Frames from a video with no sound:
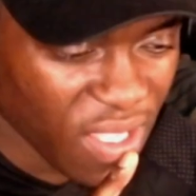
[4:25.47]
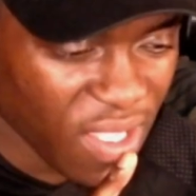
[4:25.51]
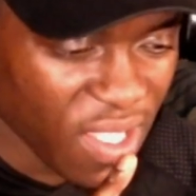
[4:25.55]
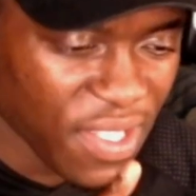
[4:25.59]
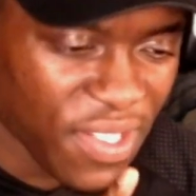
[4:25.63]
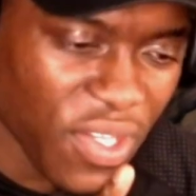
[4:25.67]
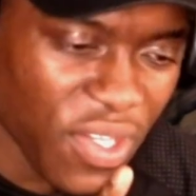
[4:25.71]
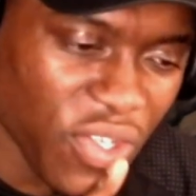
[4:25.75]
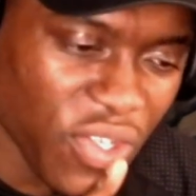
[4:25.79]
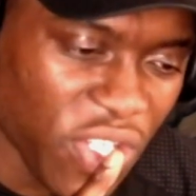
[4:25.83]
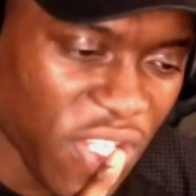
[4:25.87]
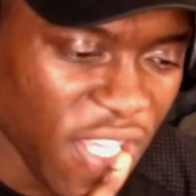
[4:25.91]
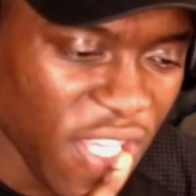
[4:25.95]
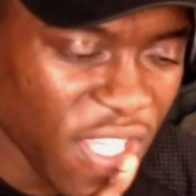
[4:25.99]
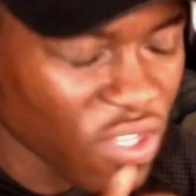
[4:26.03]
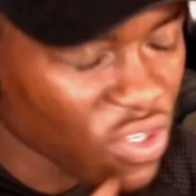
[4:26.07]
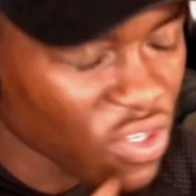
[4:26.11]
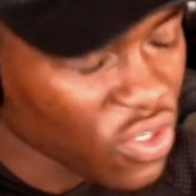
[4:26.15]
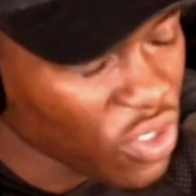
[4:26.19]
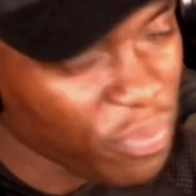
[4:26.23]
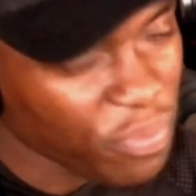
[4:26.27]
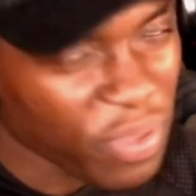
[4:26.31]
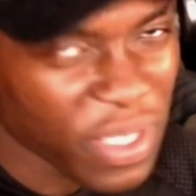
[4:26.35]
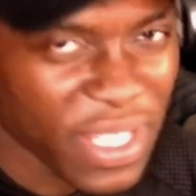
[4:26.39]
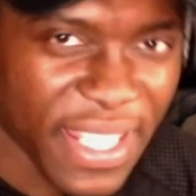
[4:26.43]
So Chika
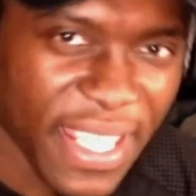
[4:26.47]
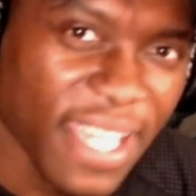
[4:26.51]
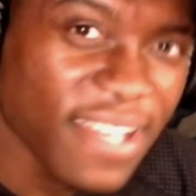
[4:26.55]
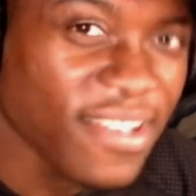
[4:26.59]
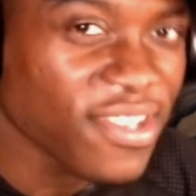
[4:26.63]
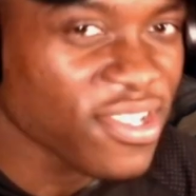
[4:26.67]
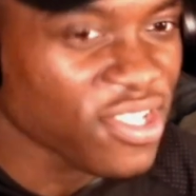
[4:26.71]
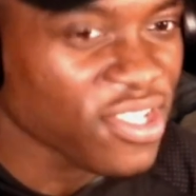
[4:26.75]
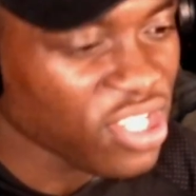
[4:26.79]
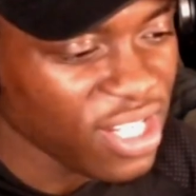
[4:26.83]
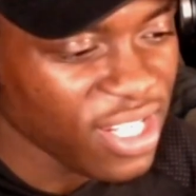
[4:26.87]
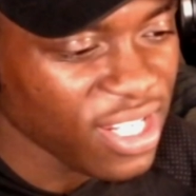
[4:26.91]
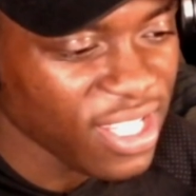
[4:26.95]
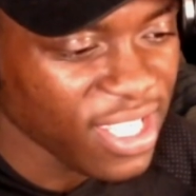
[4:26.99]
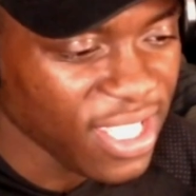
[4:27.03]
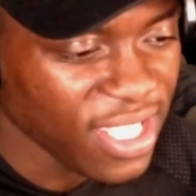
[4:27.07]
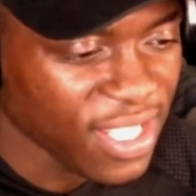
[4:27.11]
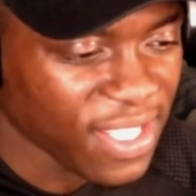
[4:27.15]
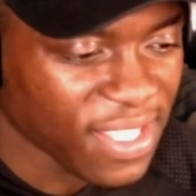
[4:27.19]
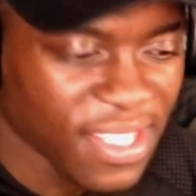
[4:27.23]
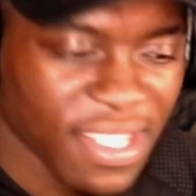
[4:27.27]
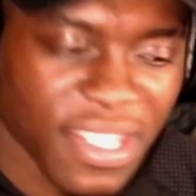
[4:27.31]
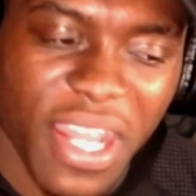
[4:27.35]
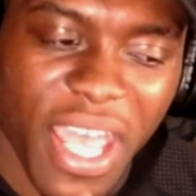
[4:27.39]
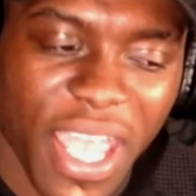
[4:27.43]
could potentially
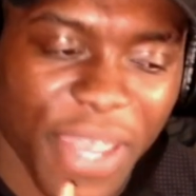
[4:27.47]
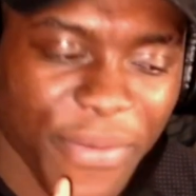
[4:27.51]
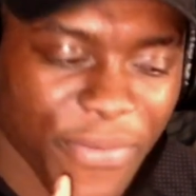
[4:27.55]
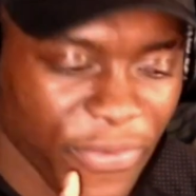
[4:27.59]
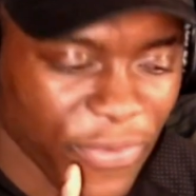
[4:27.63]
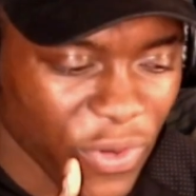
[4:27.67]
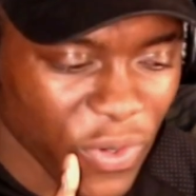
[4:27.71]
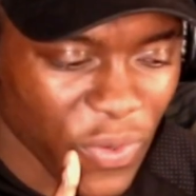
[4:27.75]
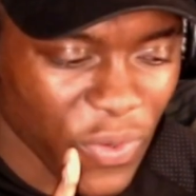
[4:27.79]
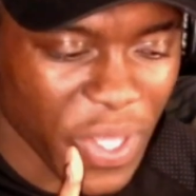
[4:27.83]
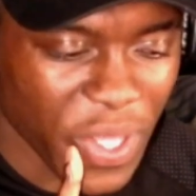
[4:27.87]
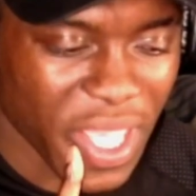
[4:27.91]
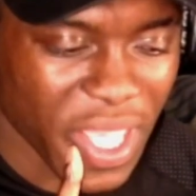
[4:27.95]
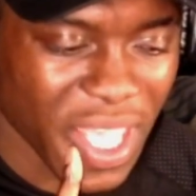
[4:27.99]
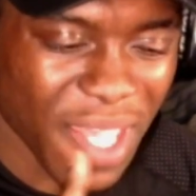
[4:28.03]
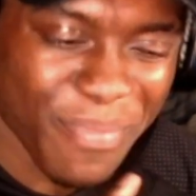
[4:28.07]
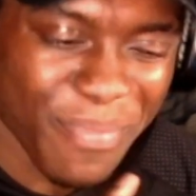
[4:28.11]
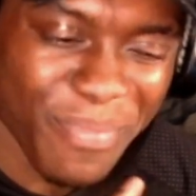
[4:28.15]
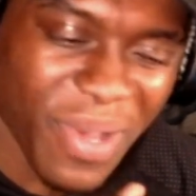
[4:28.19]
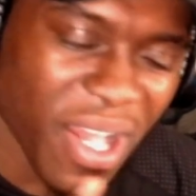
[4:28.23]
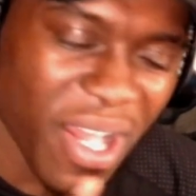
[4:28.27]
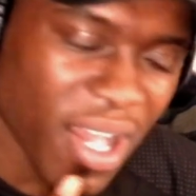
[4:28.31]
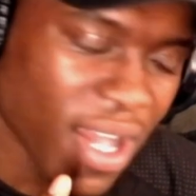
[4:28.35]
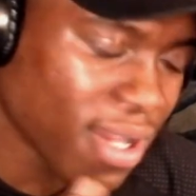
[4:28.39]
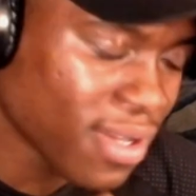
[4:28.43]
snipe through here,
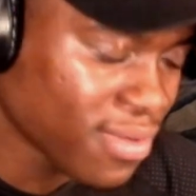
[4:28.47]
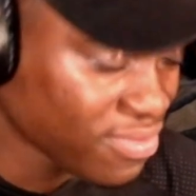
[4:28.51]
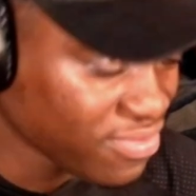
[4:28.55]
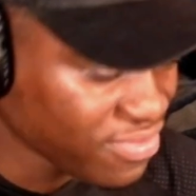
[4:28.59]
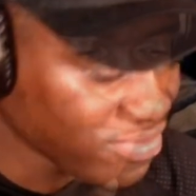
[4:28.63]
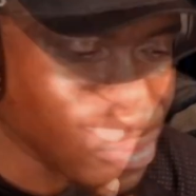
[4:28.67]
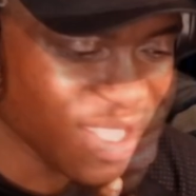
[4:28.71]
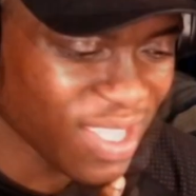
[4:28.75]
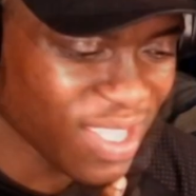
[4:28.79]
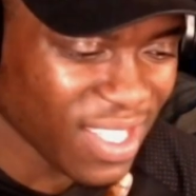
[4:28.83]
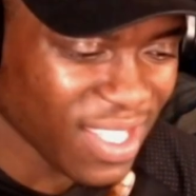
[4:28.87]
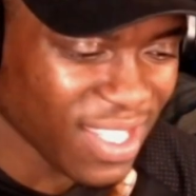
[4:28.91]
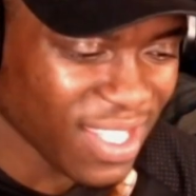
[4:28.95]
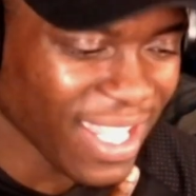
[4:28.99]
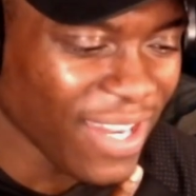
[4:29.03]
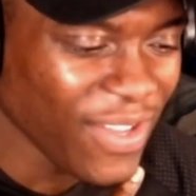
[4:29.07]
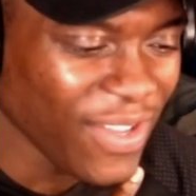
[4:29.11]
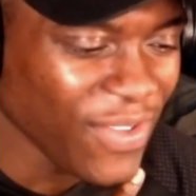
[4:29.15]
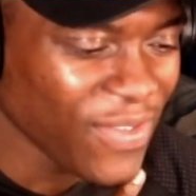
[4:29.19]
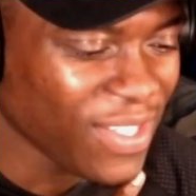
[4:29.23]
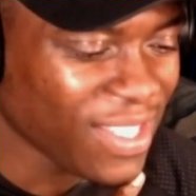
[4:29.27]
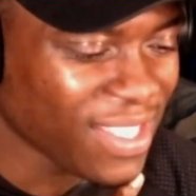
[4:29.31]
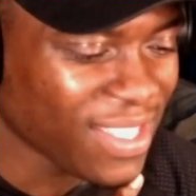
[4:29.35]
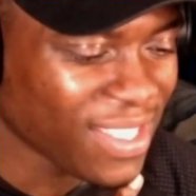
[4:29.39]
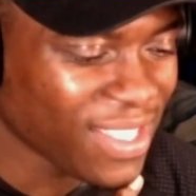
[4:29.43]
but they don't...